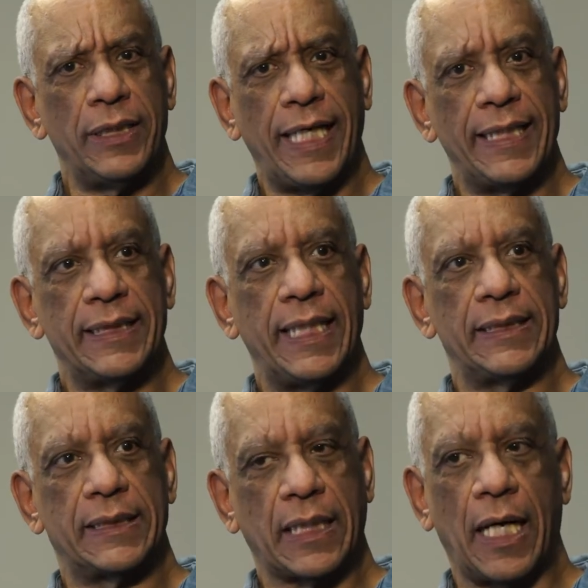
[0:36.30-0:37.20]
It, okay. it,
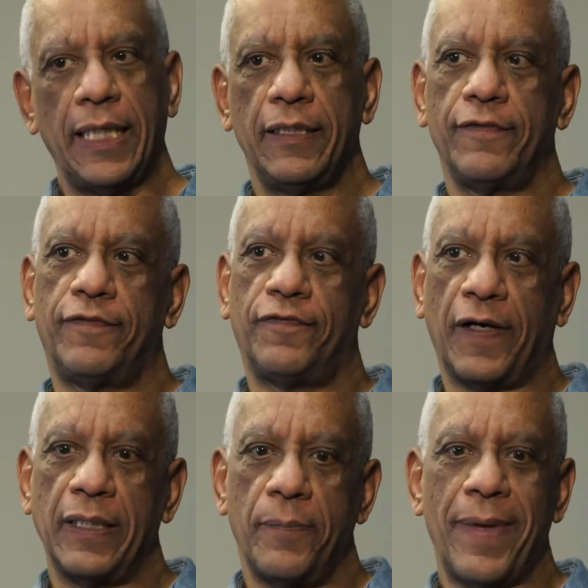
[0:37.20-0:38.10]
it's kind of
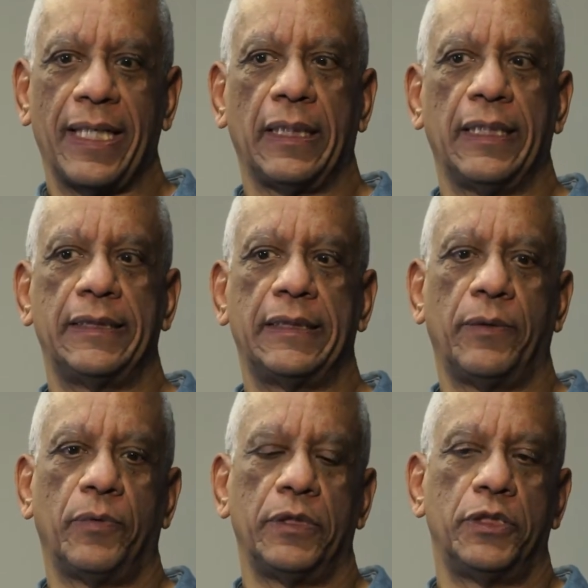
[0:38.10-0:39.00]
fundamentalist.
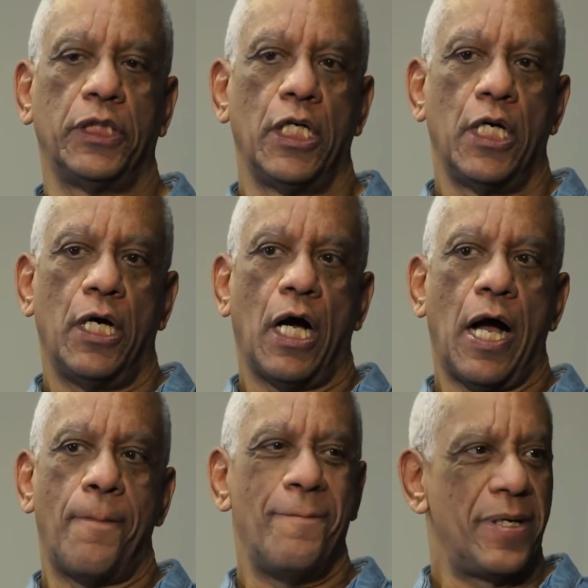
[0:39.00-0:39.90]
It was
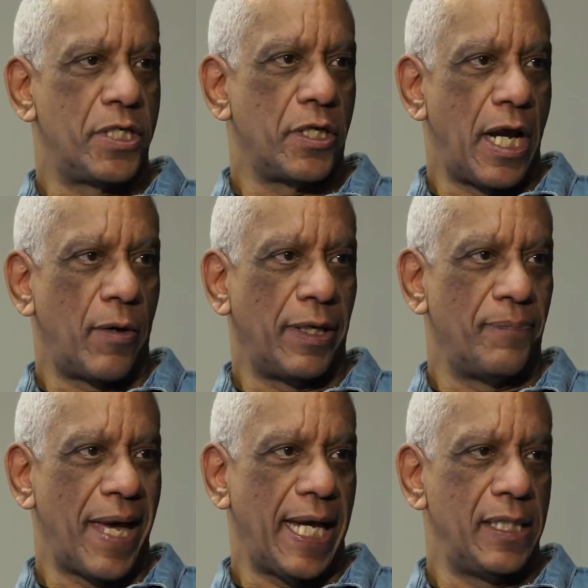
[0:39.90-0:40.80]
uh, missionary
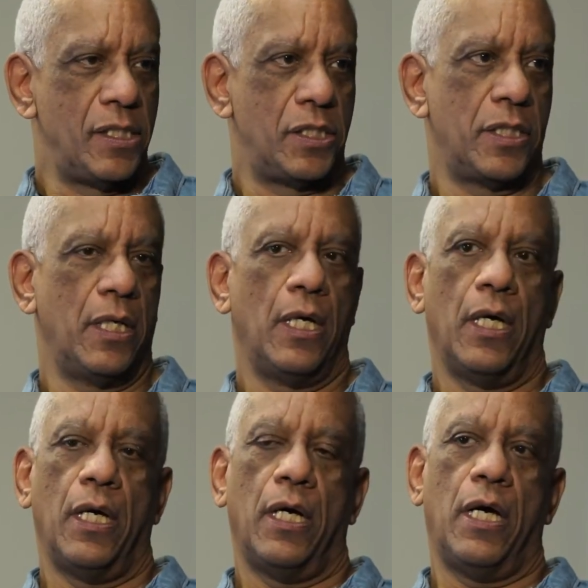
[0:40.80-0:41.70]
based.
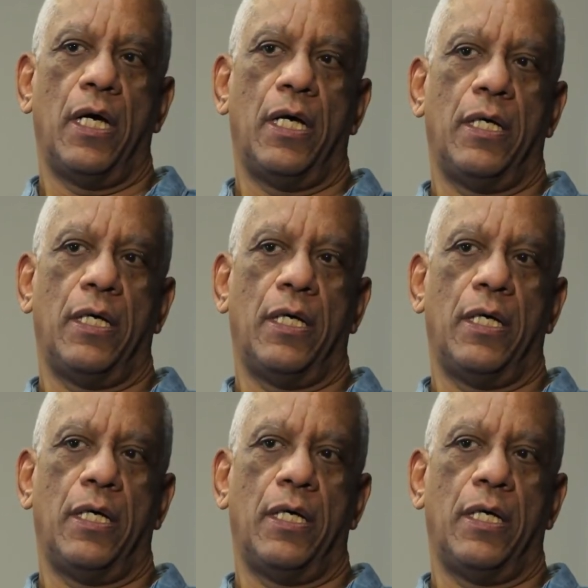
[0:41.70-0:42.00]
Mm-hmm.